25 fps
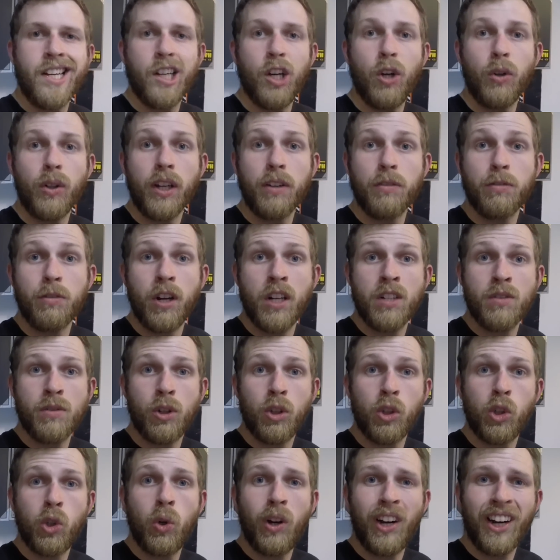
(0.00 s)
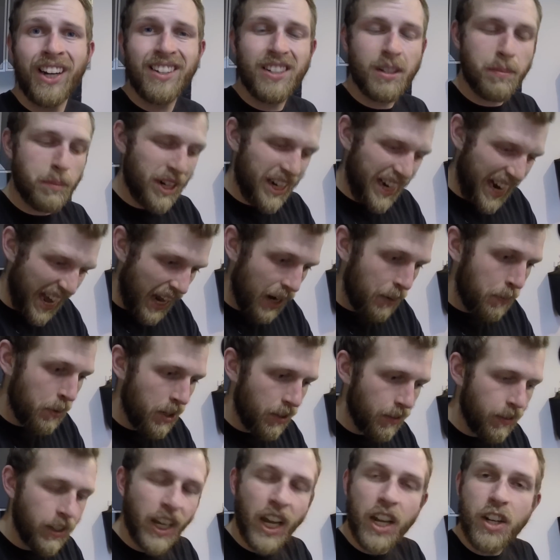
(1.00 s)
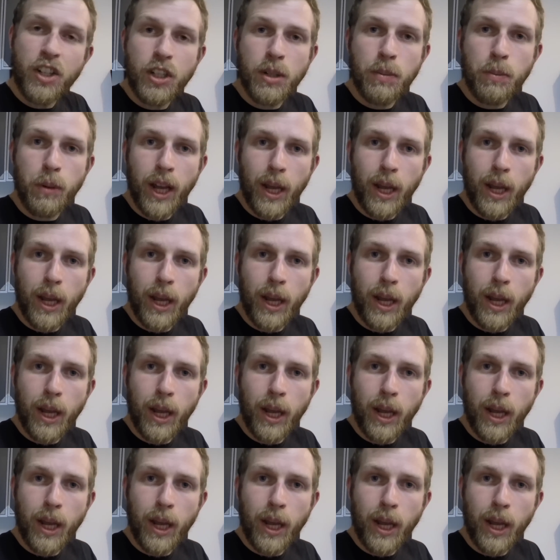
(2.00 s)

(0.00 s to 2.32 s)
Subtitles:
Okay friends, real quick, some anatomy of the engine